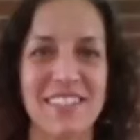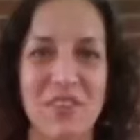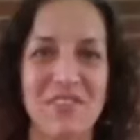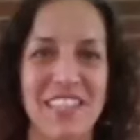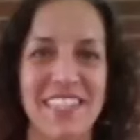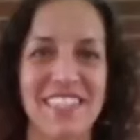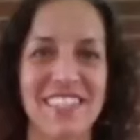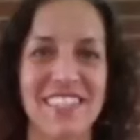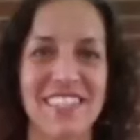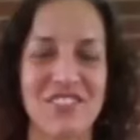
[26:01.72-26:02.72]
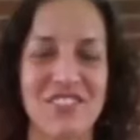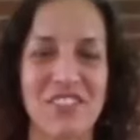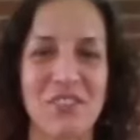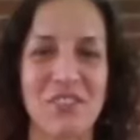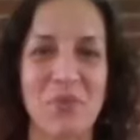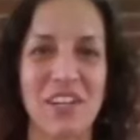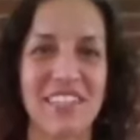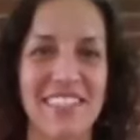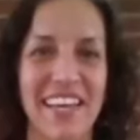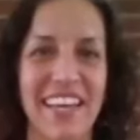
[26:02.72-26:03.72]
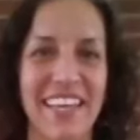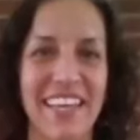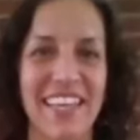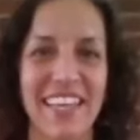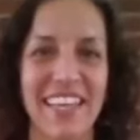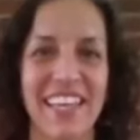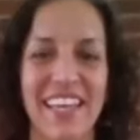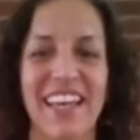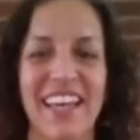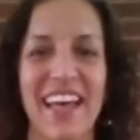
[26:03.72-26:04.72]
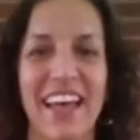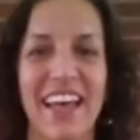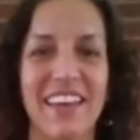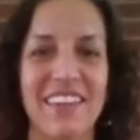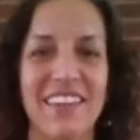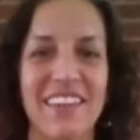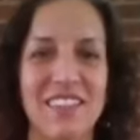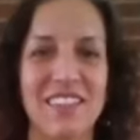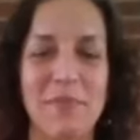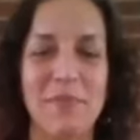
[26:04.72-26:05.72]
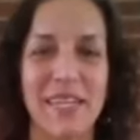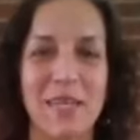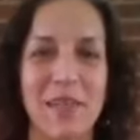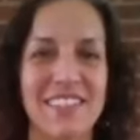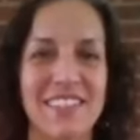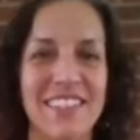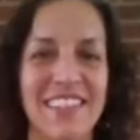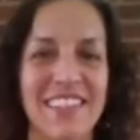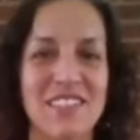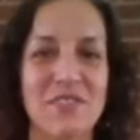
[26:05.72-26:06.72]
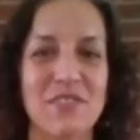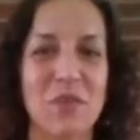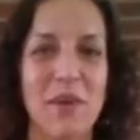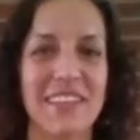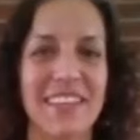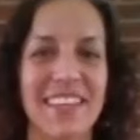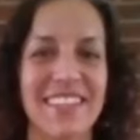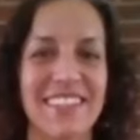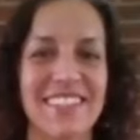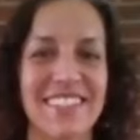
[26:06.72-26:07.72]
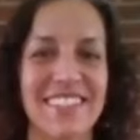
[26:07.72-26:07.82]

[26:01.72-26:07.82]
of these into your workday. And I send you many blessings for wellness.